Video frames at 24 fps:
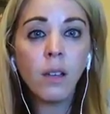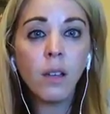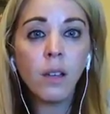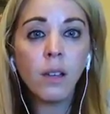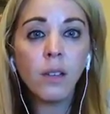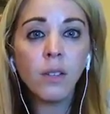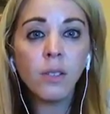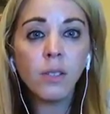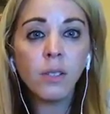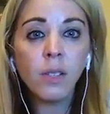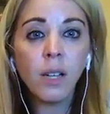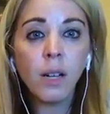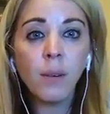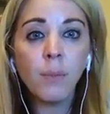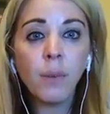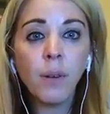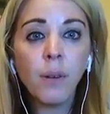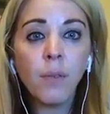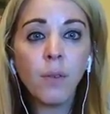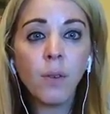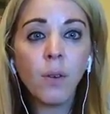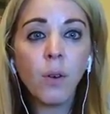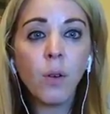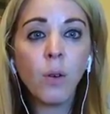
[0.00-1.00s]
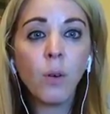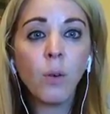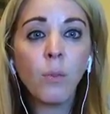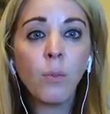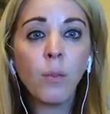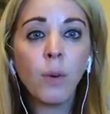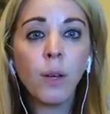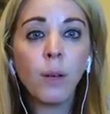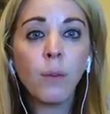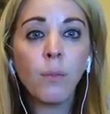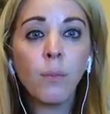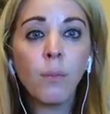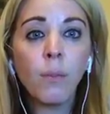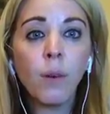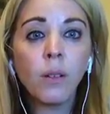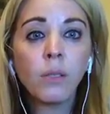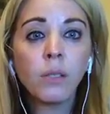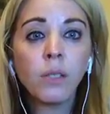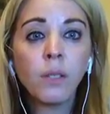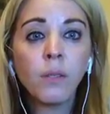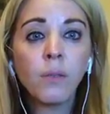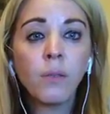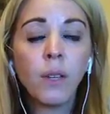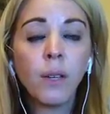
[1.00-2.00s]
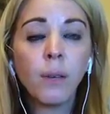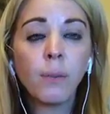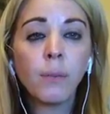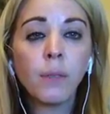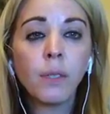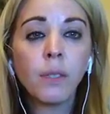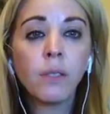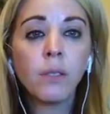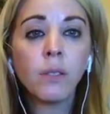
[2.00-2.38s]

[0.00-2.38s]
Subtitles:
You said I'm never home, but multifamily